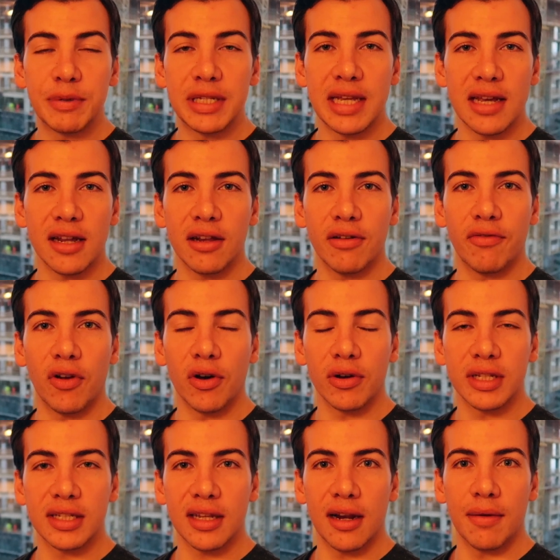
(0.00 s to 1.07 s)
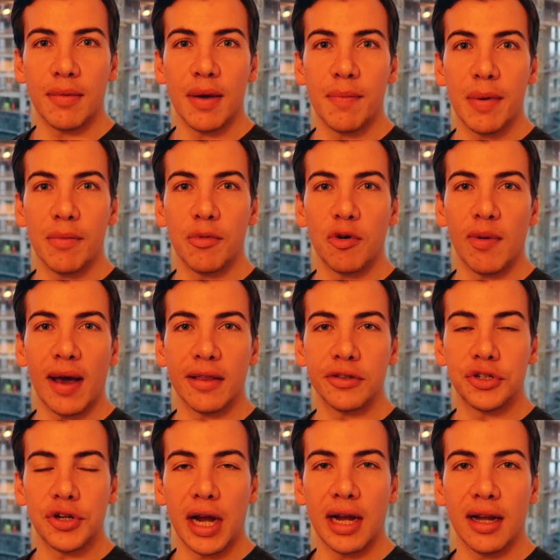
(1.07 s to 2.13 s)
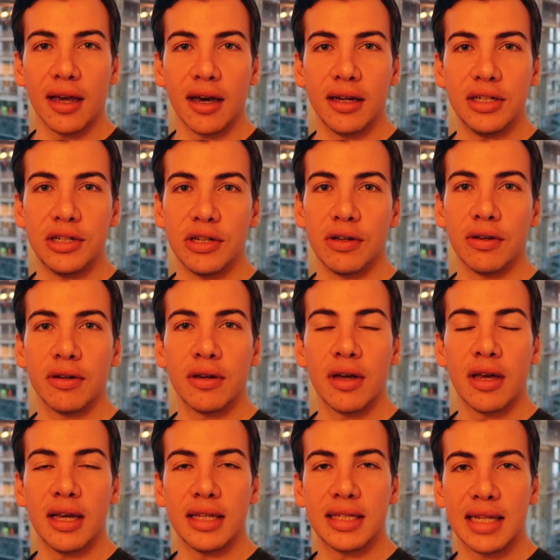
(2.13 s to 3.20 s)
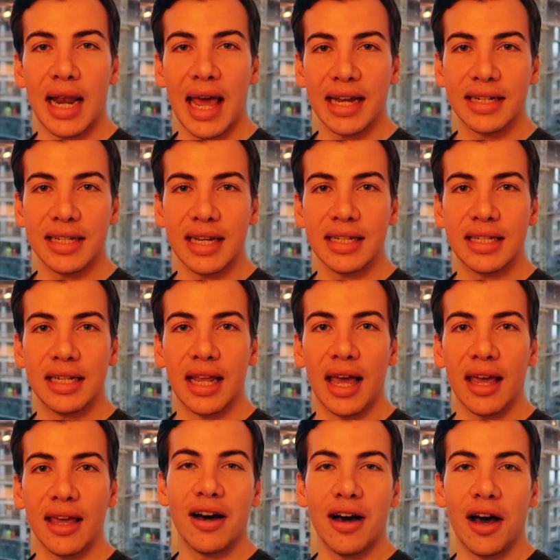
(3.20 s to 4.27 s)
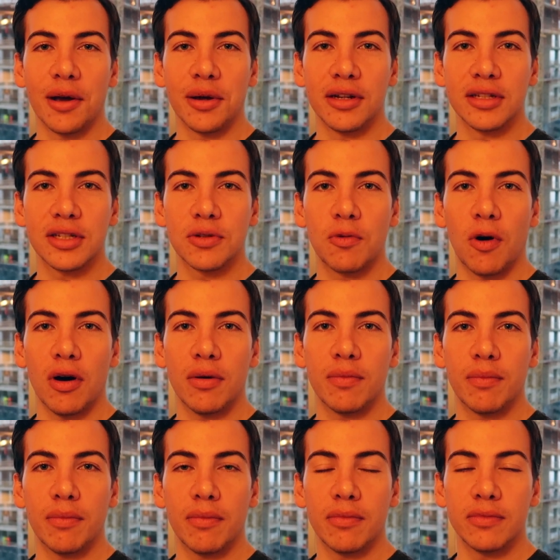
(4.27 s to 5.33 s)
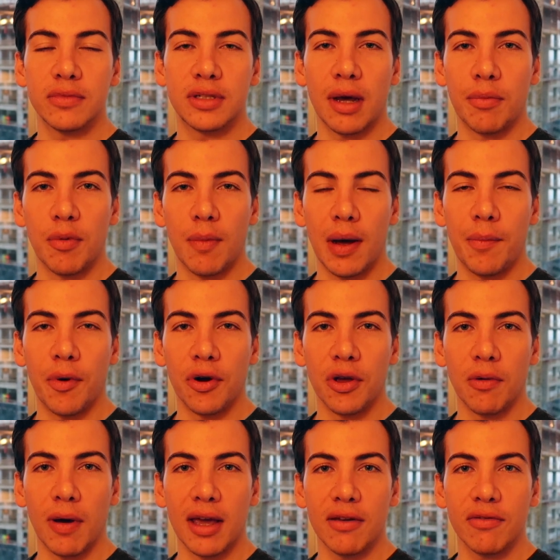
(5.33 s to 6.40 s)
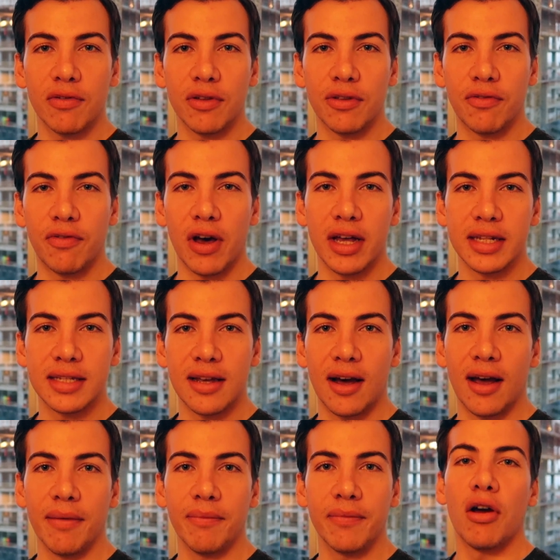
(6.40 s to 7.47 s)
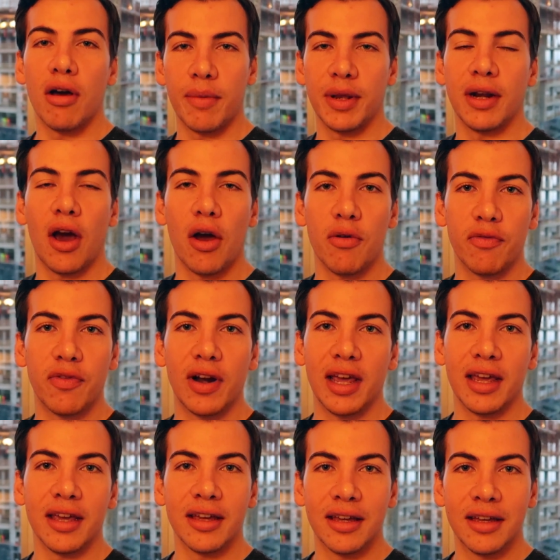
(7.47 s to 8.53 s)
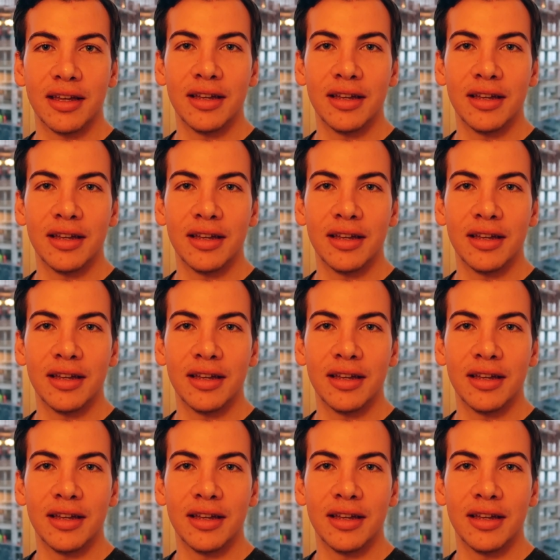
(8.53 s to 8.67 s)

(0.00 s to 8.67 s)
particular vlog is going to be a bit more about the training I do. It's leg day today. I'm gonna squat, double my body weight for the first time. I mean, hopefully